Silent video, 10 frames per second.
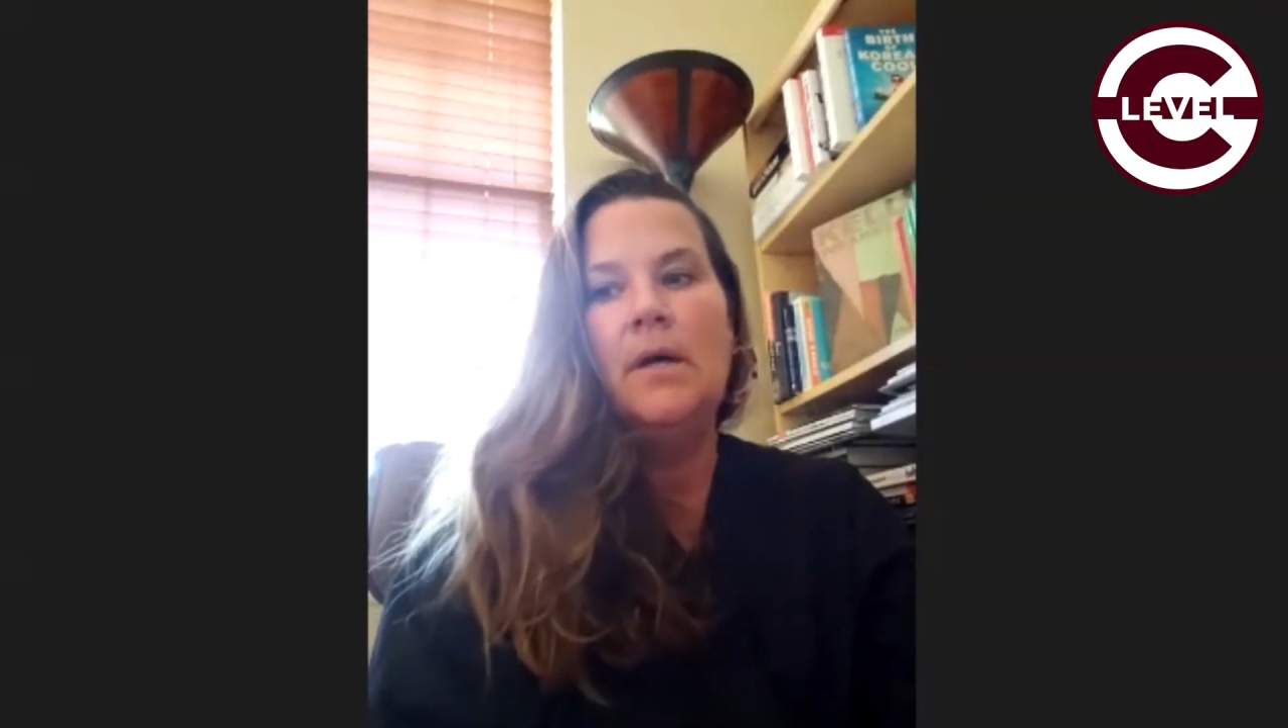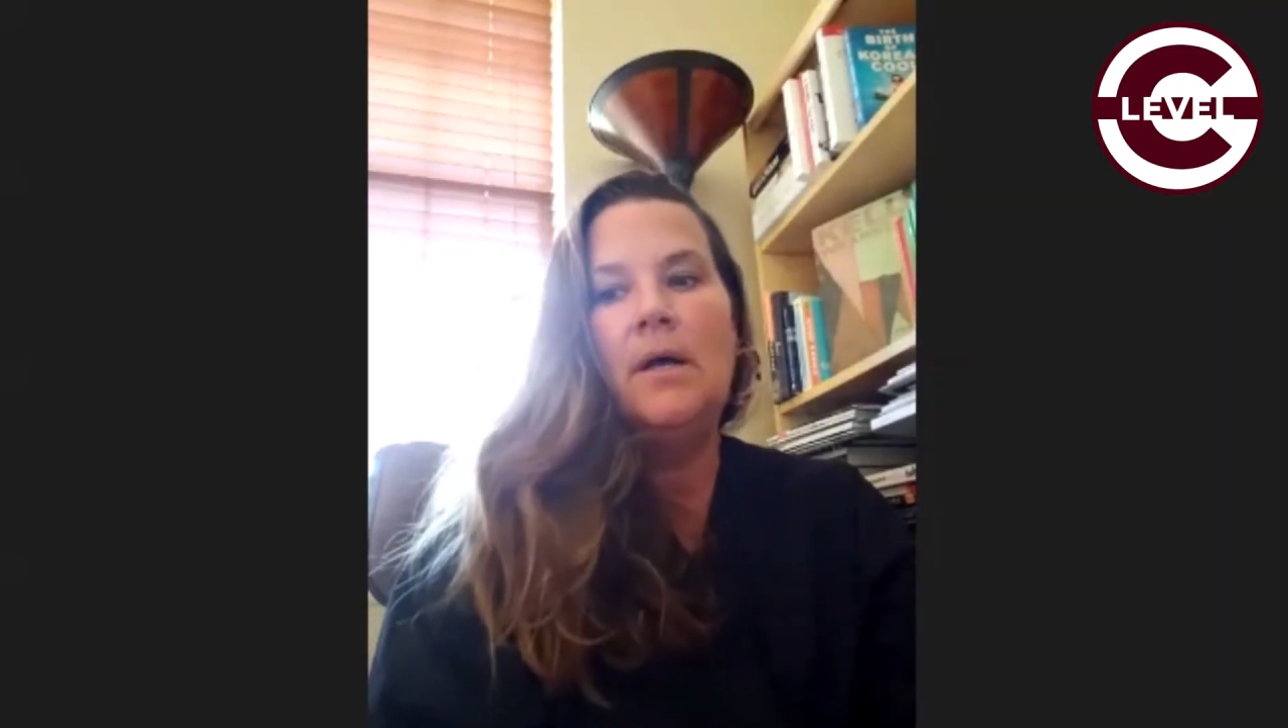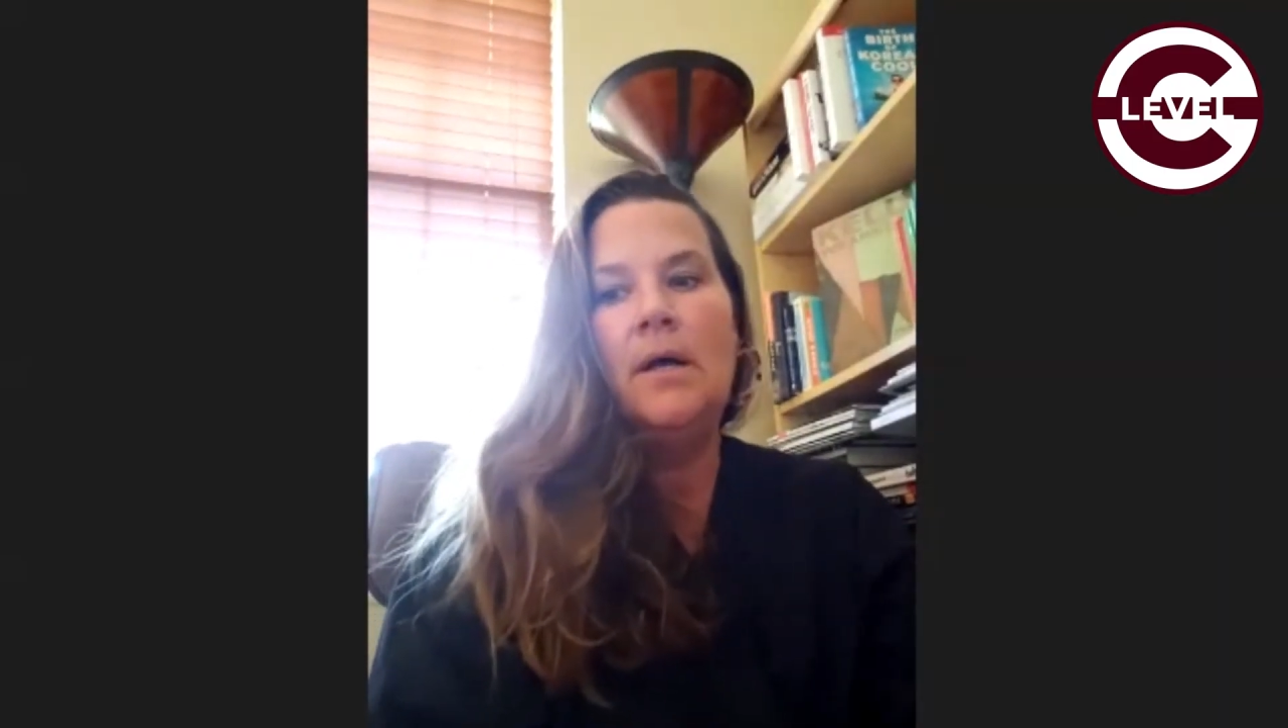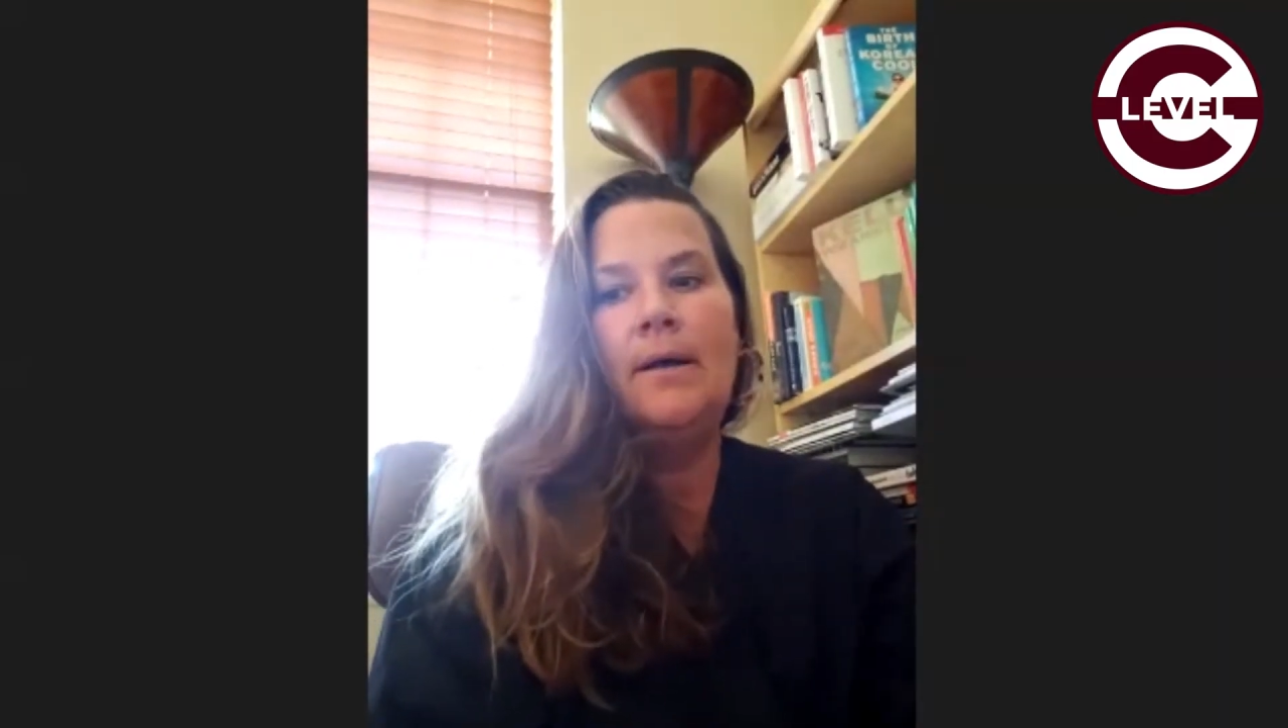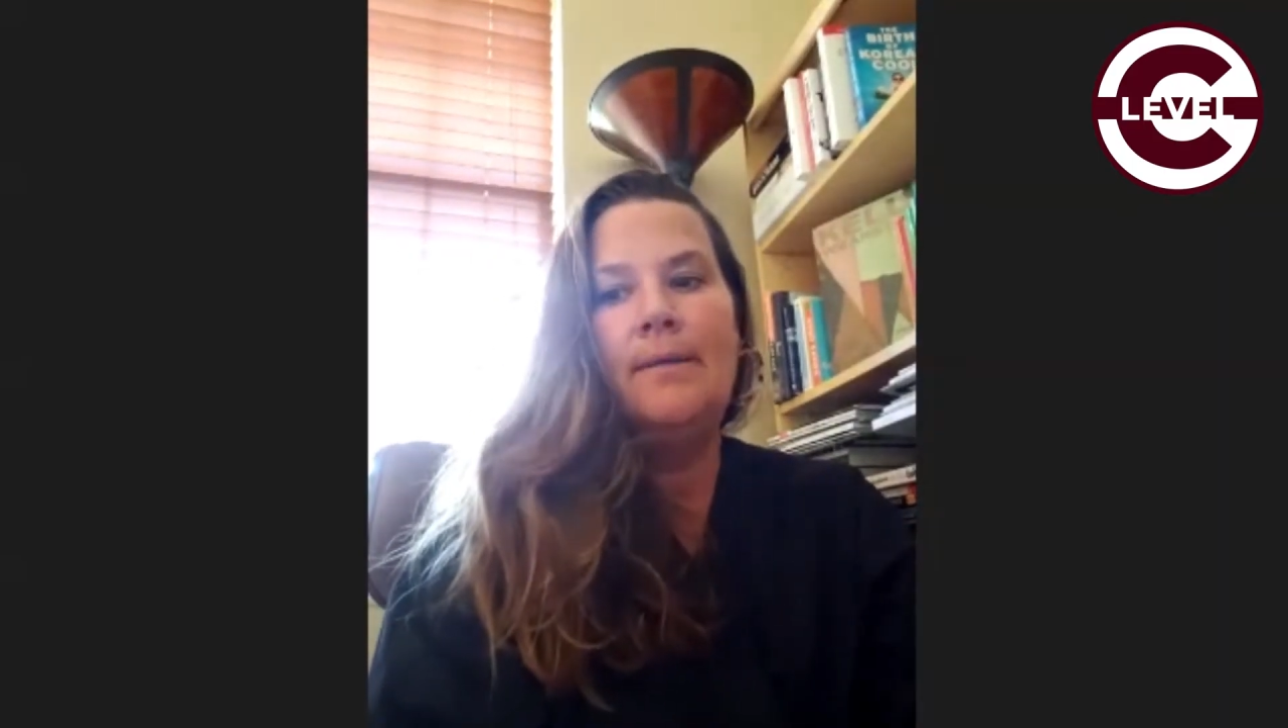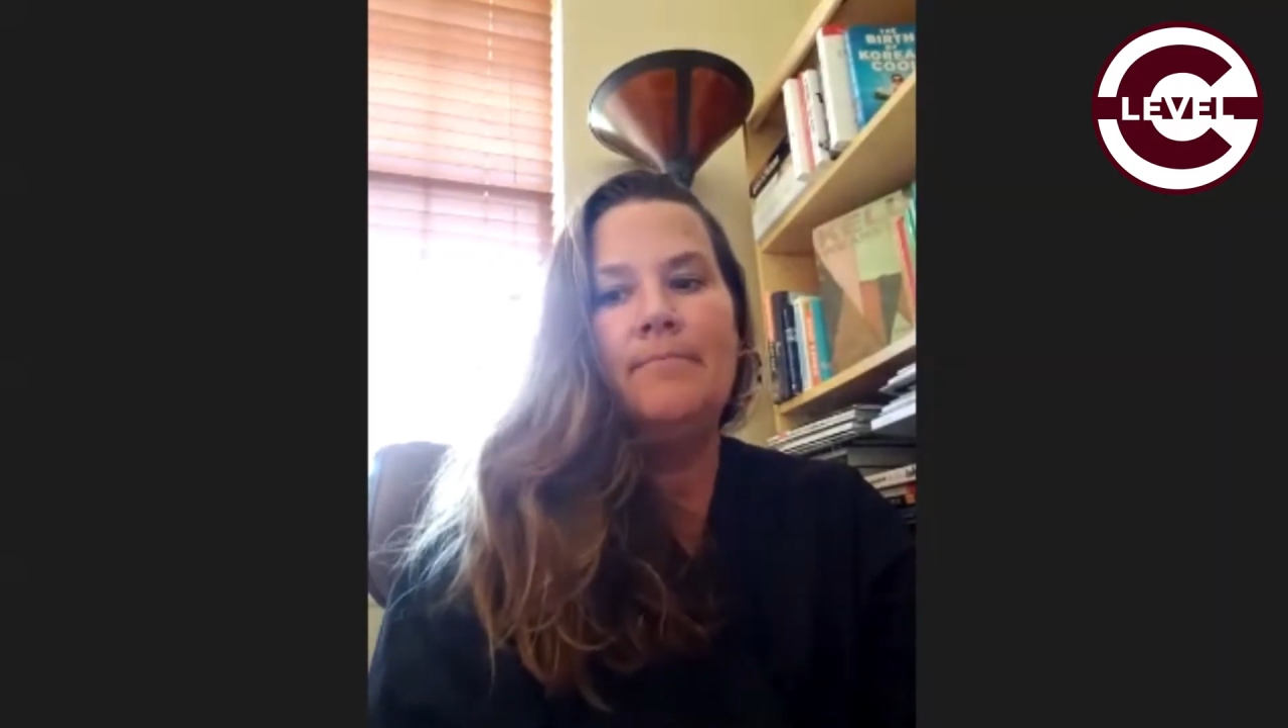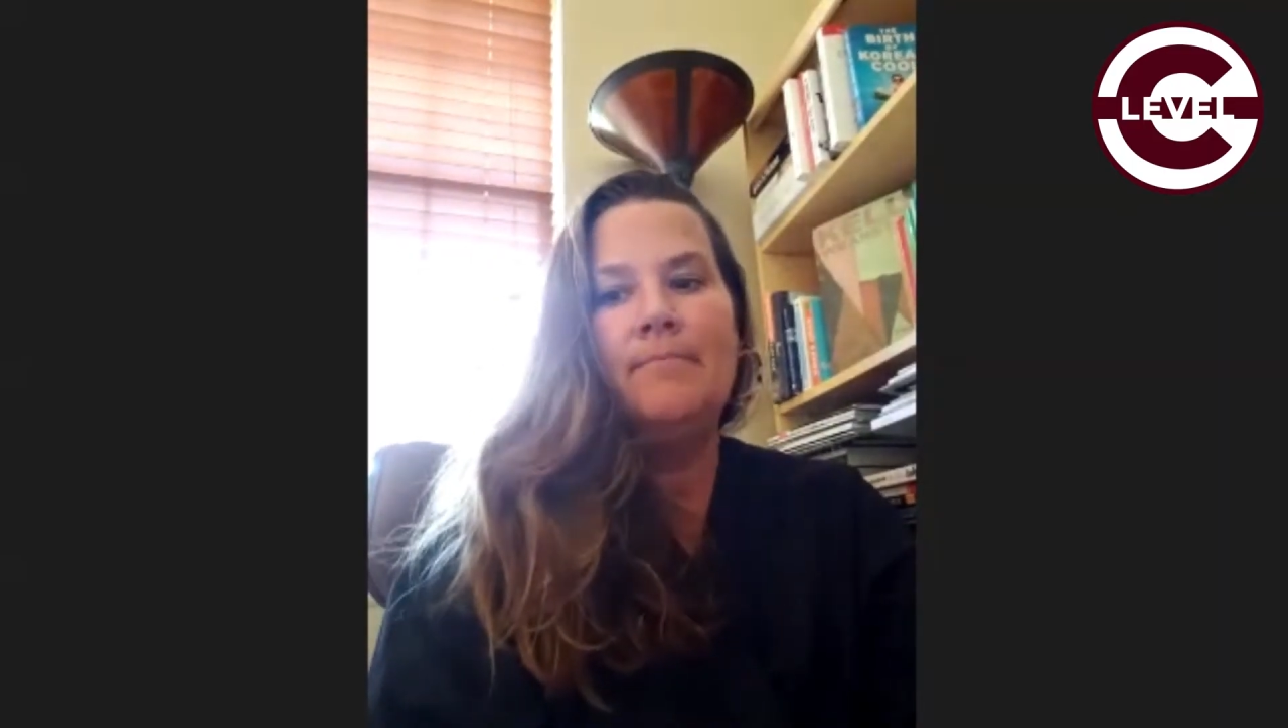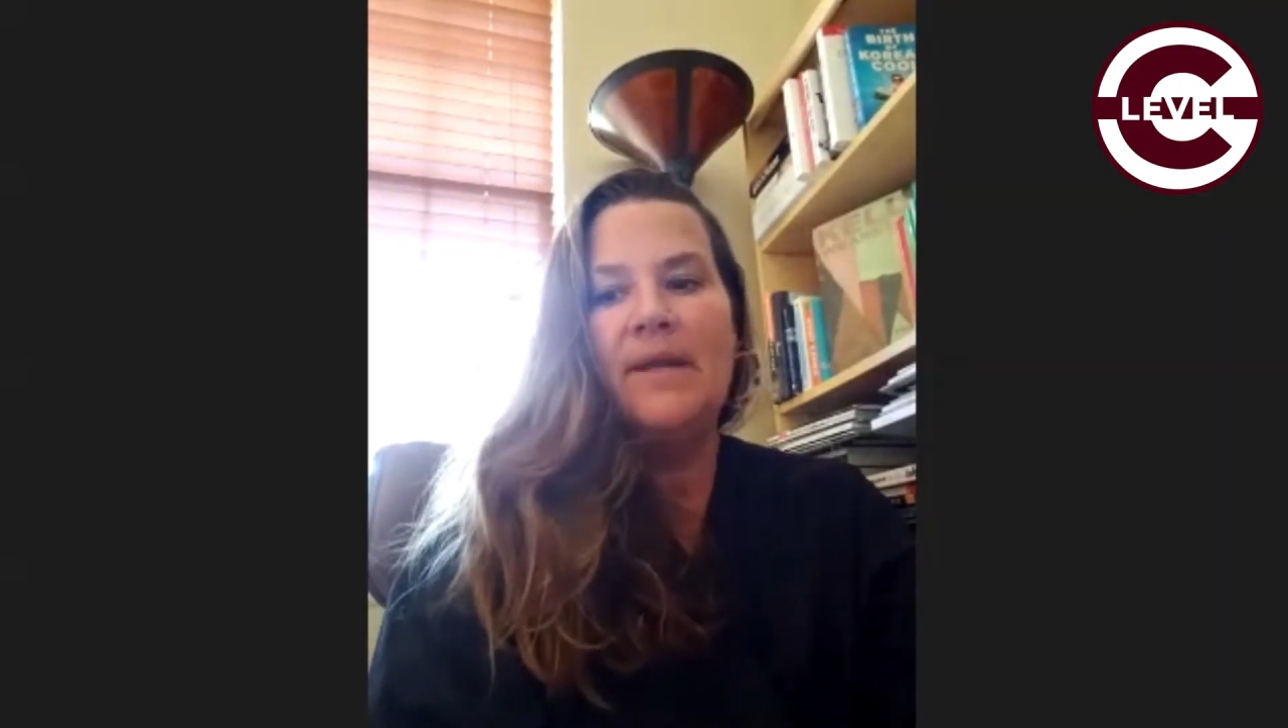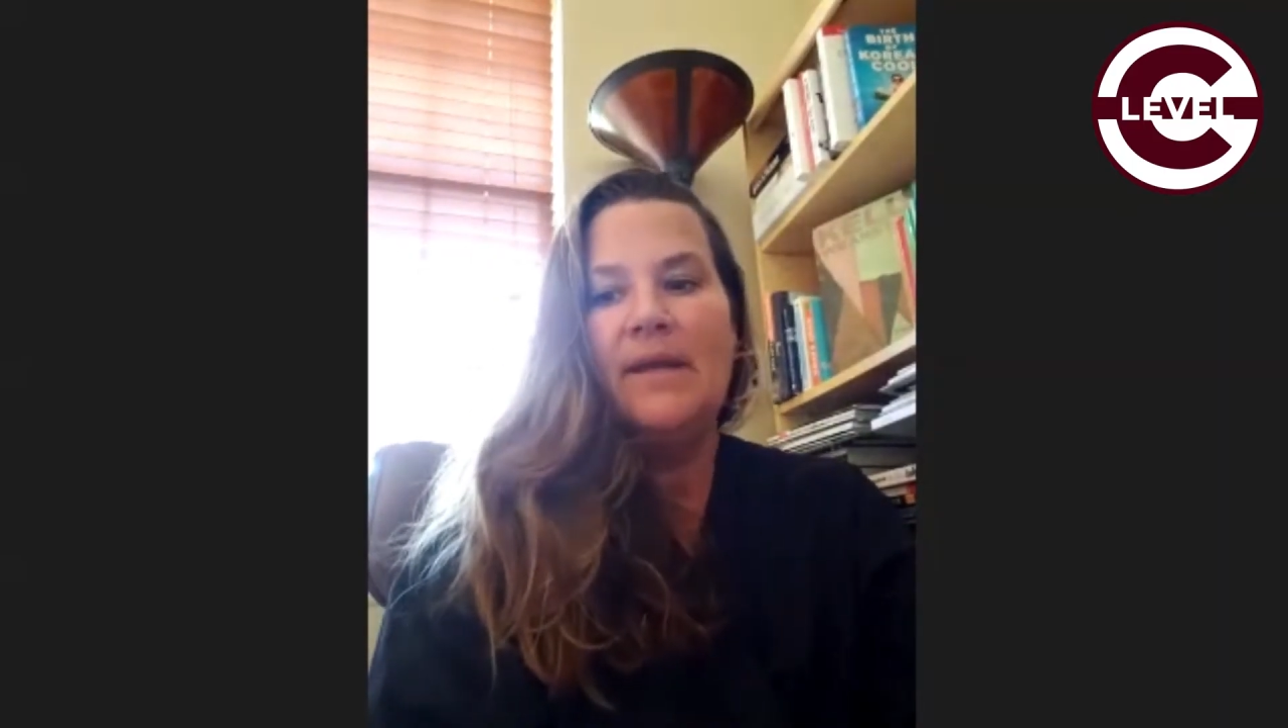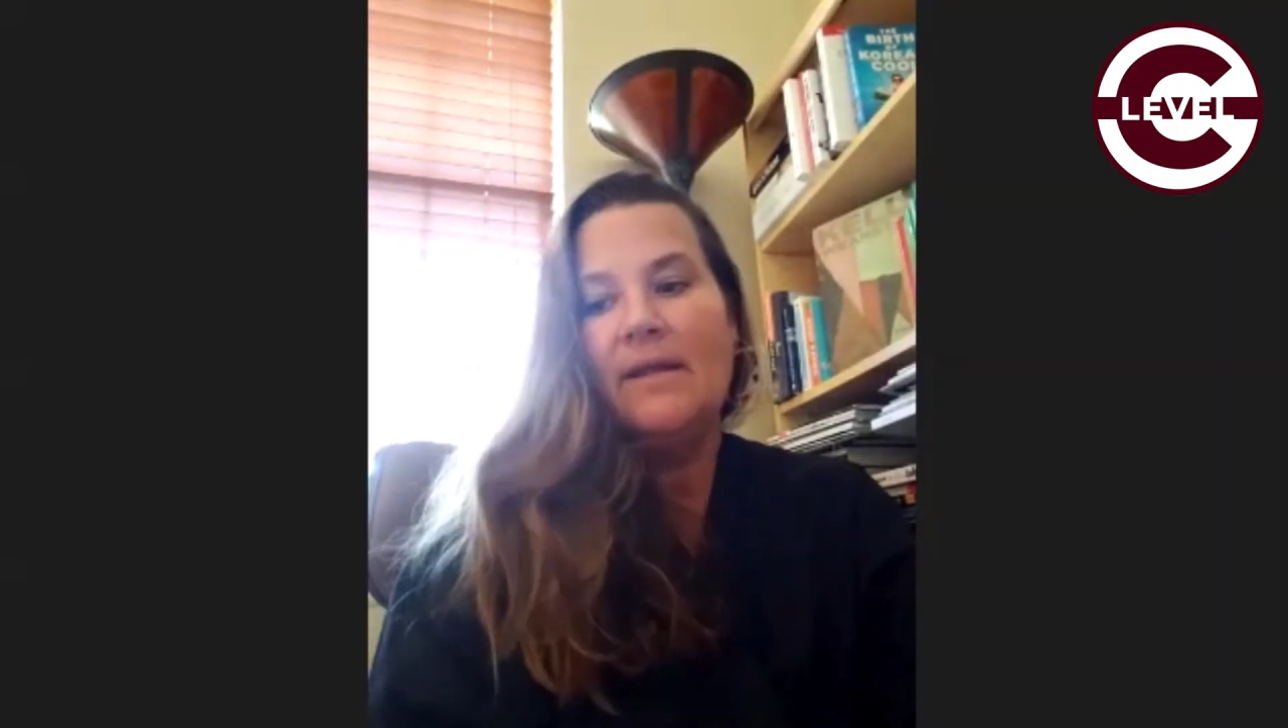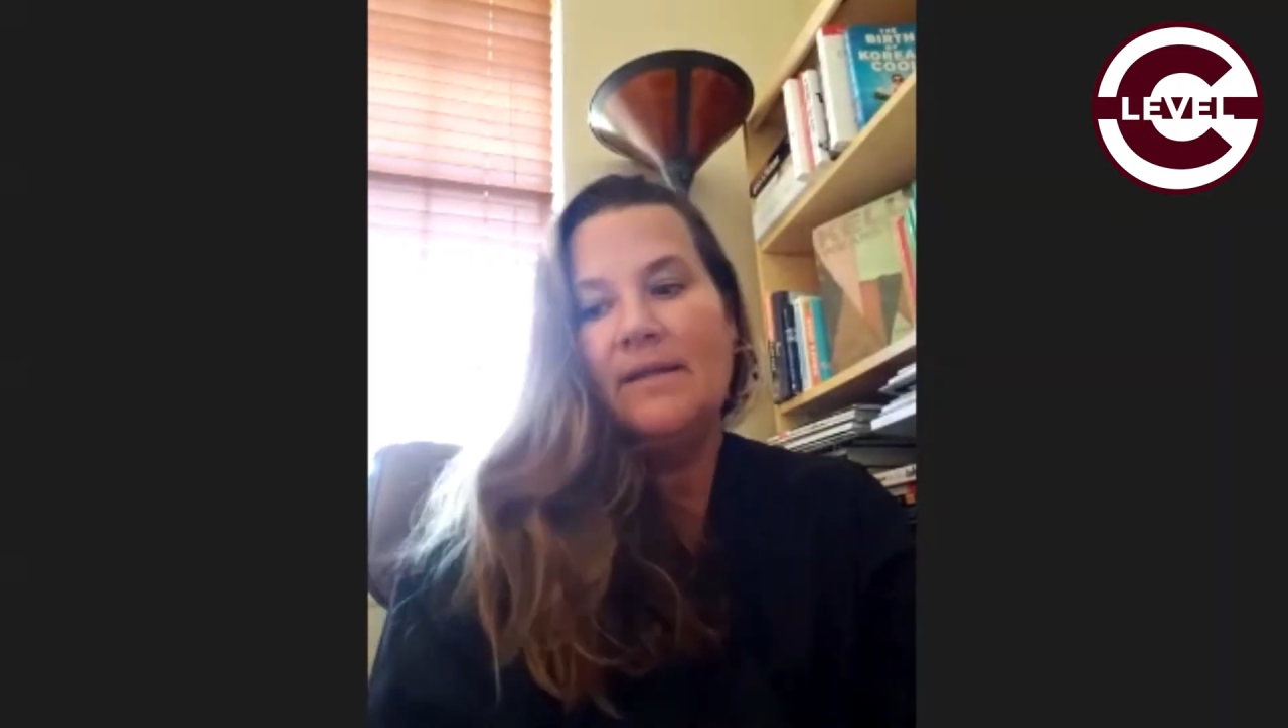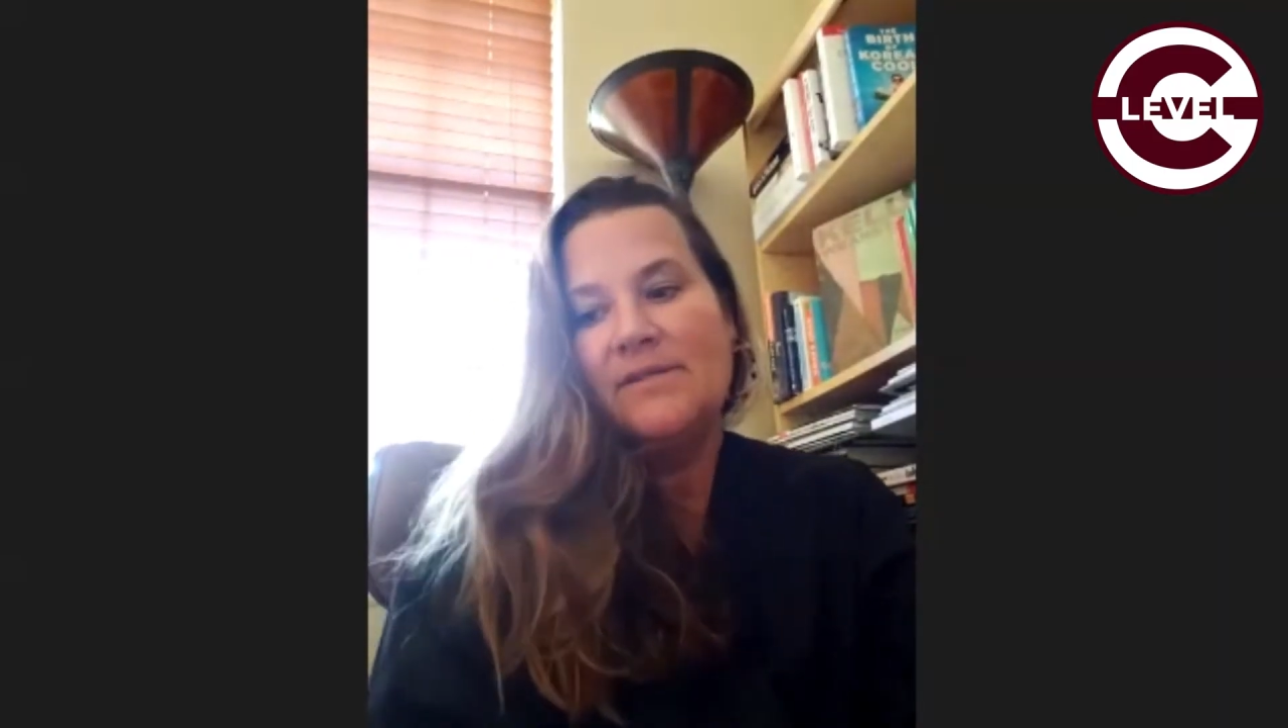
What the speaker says: And again,